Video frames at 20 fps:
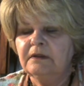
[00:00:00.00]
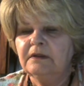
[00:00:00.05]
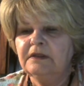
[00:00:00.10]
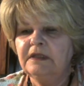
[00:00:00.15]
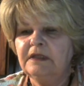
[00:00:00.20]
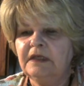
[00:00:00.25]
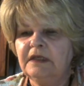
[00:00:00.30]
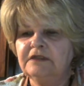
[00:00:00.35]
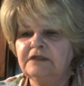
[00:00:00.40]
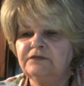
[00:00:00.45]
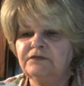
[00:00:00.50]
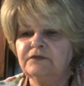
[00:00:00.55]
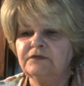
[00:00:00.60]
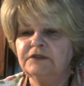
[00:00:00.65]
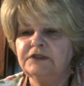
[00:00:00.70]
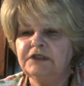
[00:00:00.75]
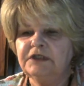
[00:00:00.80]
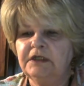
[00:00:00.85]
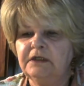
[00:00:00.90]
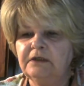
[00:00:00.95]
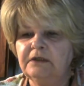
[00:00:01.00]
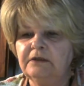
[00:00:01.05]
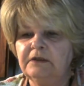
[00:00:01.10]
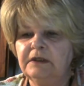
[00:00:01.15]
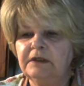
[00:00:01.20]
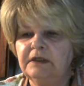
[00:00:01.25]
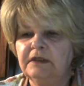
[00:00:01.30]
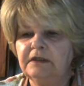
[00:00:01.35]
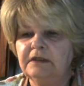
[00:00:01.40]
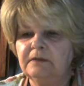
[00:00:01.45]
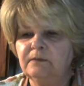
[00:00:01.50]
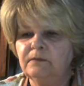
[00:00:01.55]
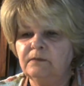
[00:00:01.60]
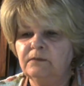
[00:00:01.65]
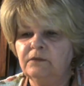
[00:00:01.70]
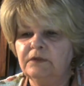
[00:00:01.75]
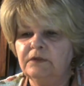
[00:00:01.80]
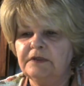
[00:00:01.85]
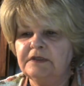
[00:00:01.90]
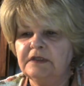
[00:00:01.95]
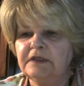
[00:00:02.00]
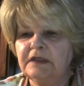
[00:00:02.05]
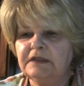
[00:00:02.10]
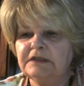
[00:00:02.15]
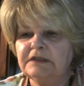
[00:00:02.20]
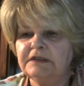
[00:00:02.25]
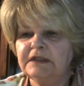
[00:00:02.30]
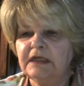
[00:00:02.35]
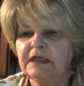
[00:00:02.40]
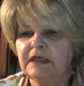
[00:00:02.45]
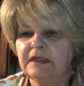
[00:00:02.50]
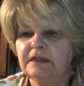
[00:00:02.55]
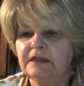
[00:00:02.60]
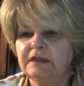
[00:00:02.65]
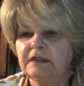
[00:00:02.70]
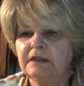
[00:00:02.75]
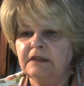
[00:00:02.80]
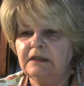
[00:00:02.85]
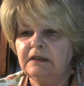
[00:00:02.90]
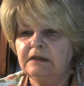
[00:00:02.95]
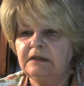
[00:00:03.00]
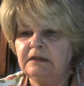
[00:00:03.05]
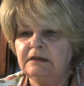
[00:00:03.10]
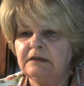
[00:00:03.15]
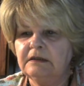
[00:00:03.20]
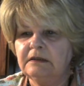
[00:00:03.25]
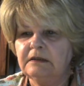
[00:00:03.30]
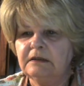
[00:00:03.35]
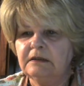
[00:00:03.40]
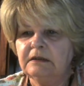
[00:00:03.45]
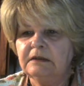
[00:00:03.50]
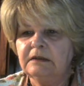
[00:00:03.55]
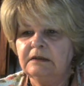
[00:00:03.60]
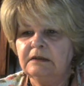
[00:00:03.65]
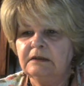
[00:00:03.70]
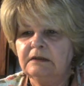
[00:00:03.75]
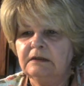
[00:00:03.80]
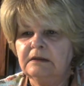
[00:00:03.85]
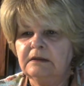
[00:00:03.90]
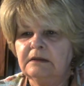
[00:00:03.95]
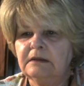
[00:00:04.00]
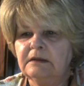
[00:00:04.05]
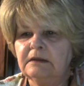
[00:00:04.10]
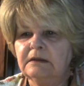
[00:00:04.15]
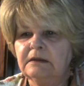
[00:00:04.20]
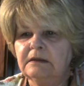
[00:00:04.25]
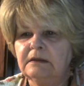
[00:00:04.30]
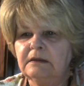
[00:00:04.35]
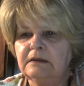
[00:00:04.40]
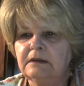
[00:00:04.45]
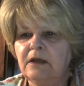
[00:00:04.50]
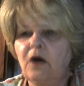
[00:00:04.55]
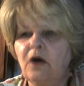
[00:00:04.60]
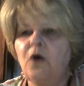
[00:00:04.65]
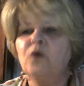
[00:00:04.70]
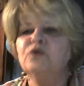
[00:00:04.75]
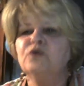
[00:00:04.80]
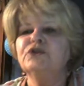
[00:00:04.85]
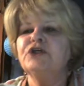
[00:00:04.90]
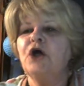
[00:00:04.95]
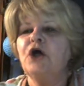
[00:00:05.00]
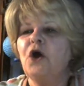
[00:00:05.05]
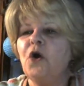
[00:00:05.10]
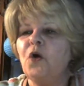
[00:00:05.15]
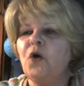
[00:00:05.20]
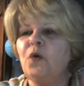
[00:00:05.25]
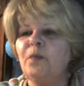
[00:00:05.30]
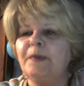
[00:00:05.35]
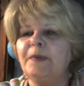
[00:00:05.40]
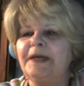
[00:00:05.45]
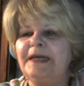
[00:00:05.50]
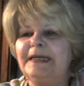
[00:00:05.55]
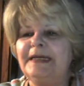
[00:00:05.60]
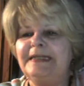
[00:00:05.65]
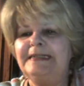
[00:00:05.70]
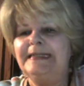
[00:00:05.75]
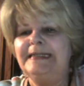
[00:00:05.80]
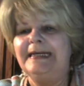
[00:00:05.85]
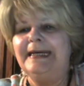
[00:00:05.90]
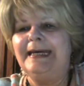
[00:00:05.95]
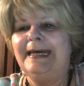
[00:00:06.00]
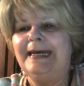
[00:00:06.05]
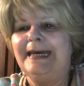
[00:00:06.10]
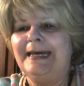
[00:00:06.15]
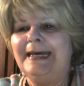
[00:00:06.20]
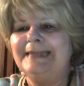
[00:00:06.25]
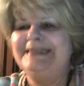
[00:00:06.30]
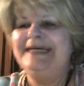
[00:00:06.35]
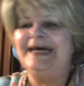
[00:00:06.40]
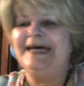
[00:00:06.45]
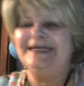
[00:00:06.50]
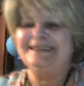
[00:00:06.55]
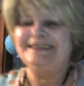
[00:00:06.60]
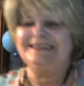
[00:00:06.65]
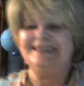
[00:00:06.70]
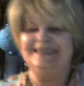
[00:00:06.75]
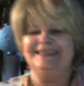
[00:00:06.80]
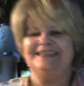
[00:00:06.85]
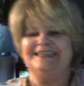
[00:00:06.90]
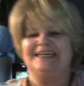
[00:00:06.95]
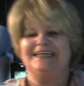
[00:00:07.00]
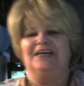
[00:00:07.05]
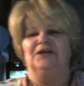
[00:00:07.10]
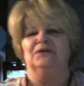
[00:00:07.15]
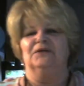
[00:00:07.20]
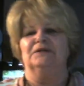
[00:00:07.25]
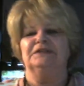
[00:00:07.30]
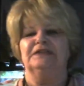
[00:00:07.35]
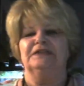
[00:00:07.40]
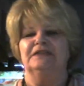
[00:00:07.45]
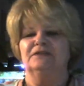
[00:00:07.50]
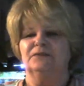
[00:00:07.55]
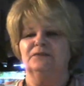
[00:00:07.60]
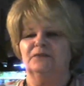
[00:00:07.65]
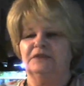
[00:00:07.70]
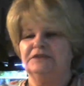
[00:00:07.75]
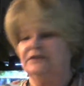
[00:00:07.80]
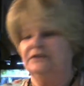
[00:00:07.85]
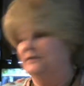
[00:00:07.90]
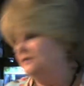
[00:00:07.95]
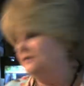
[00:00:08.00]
Thanks for sharing him with us, Kathleen. Oh, Toby. Yeah, that's Carol says, what's her